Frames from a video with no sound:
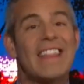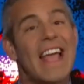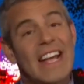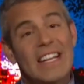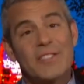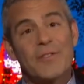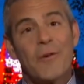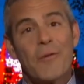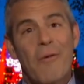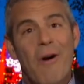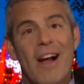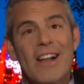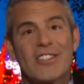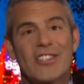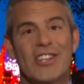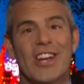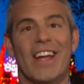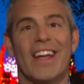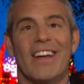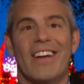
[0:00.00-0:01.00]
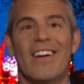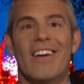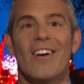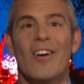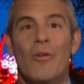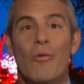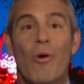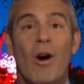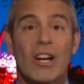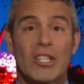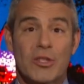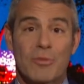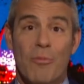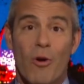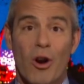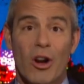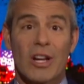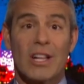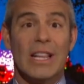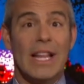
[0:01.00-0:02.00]
Thanks for watching. Watch
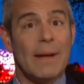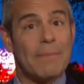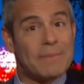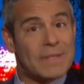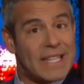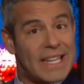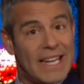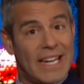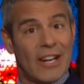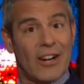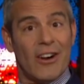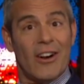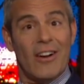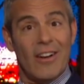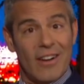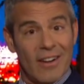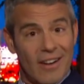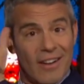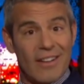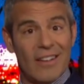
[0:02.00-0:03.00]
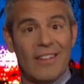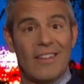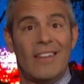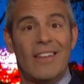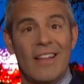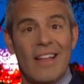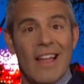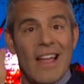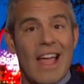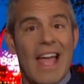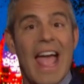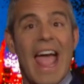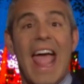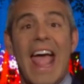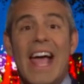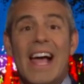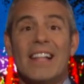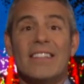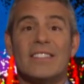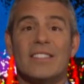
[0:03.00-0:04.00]
more clips here
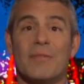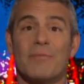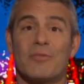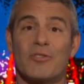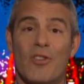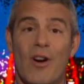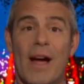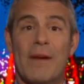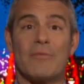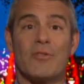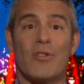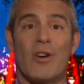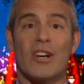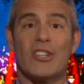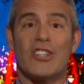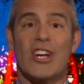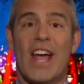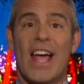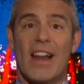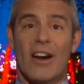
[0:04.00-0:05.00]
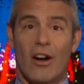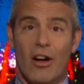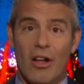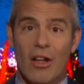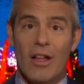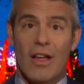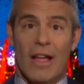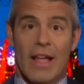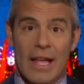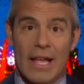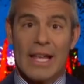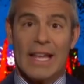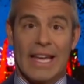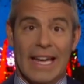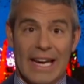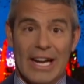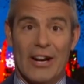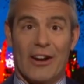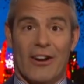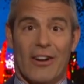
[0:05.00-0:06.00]
and subscribe to our channel
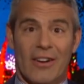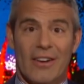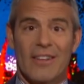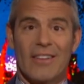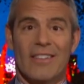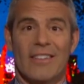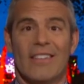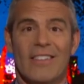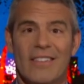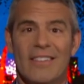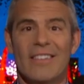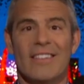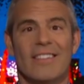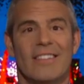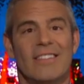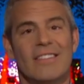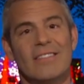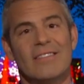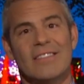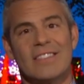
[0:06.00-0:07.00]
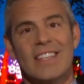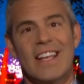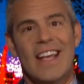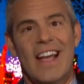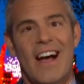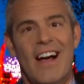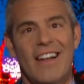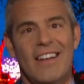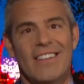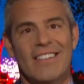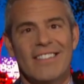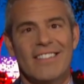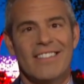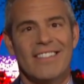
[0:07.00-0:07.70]
here. See ya.